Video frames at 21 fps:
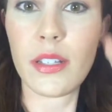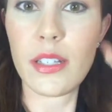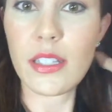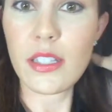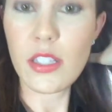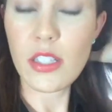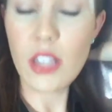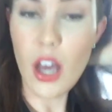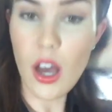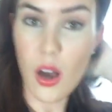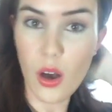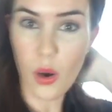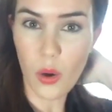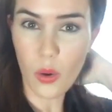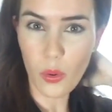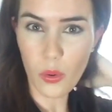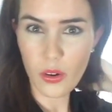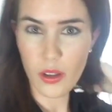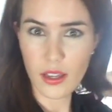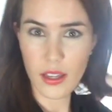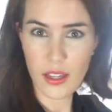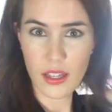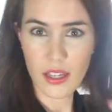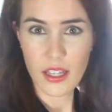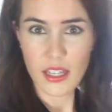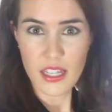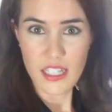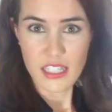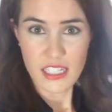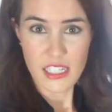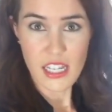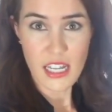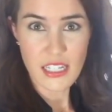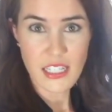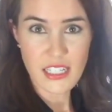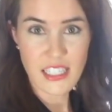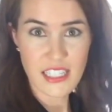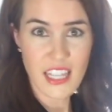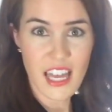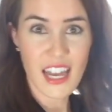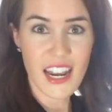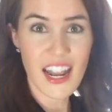So,
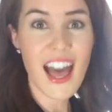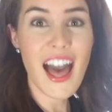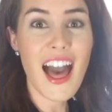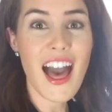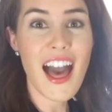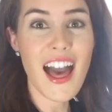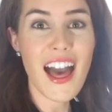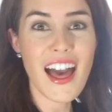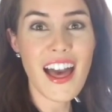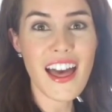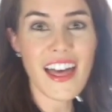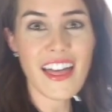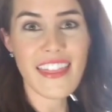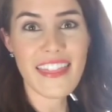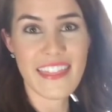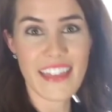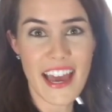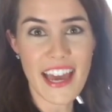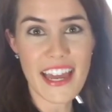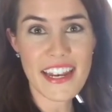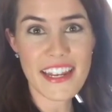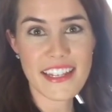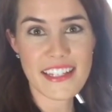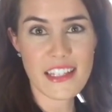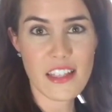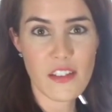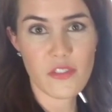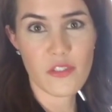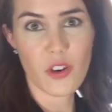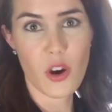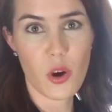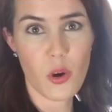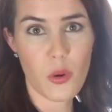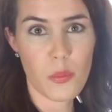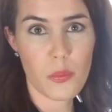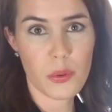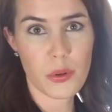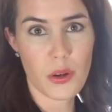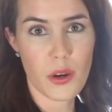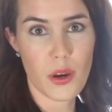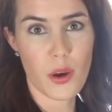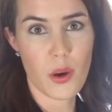da-da-da! That is the
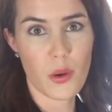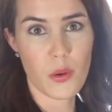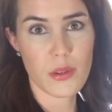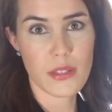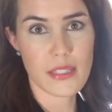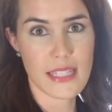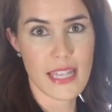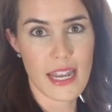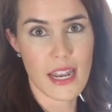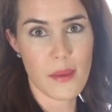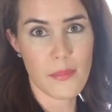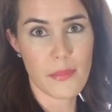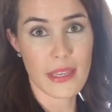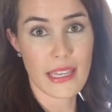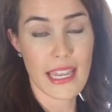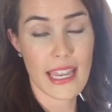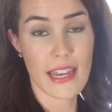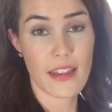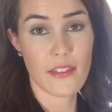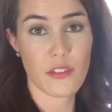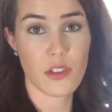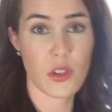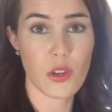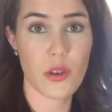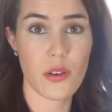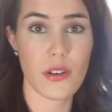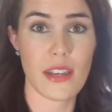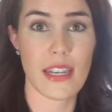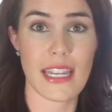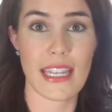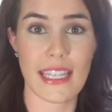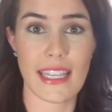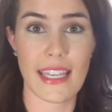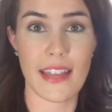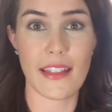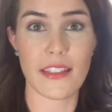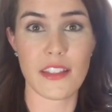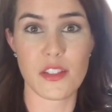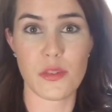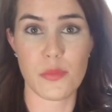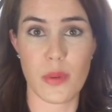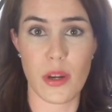Faux-Pro setup. Again, if you go to
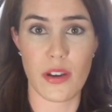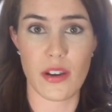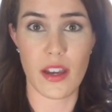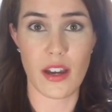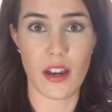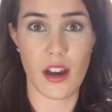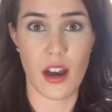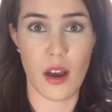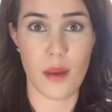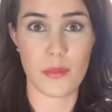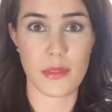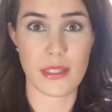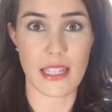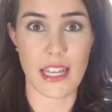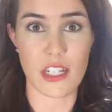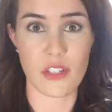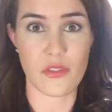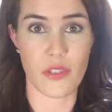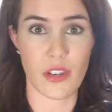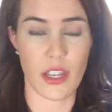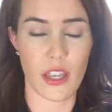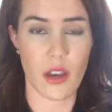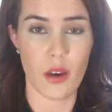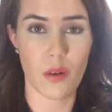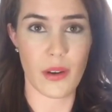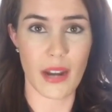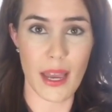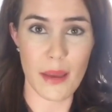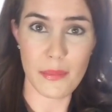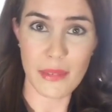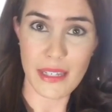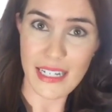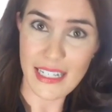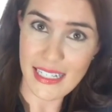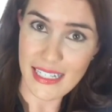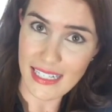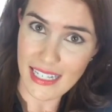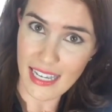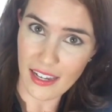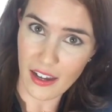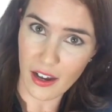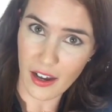nikkielledgebrown.com/video, and I'm gonna
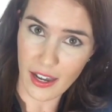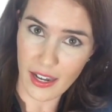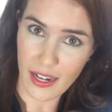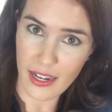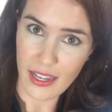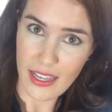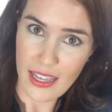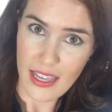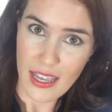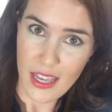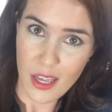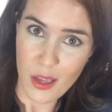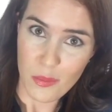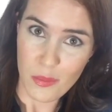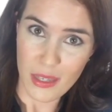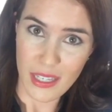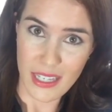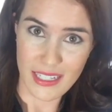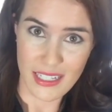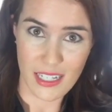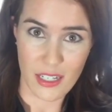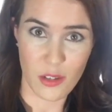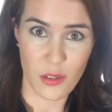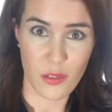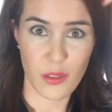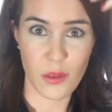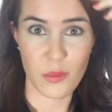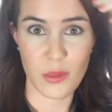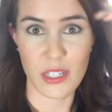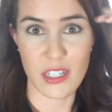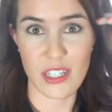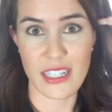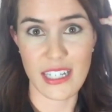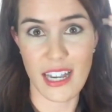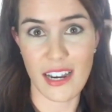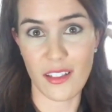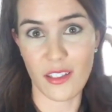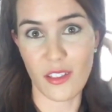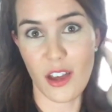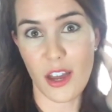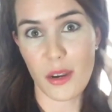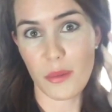stay on because I know that we just had
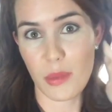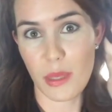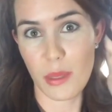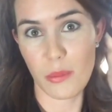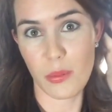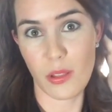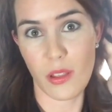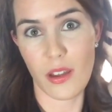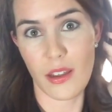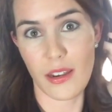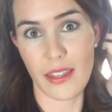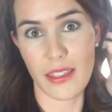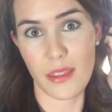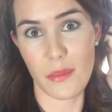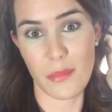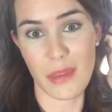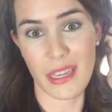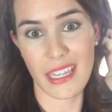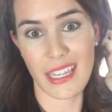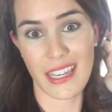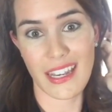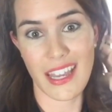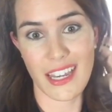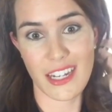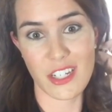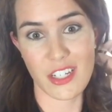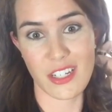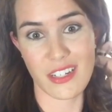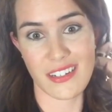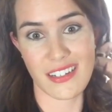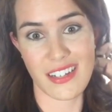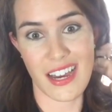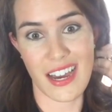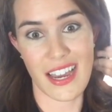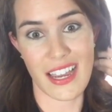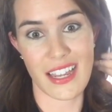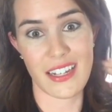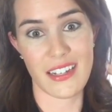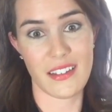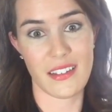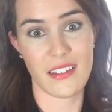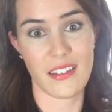a lot of people on and then my connection
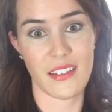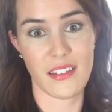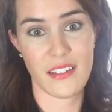died.